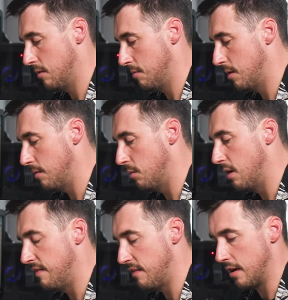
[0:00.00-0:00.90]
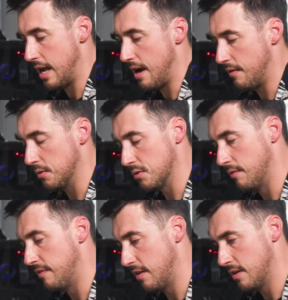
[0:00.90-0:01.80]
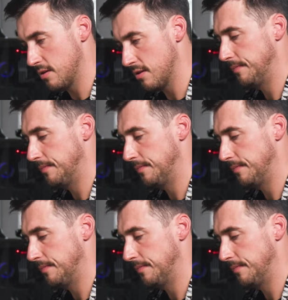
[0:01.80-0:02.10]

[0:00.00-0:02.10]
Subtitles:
Pop the Wi-Fi aerials on first.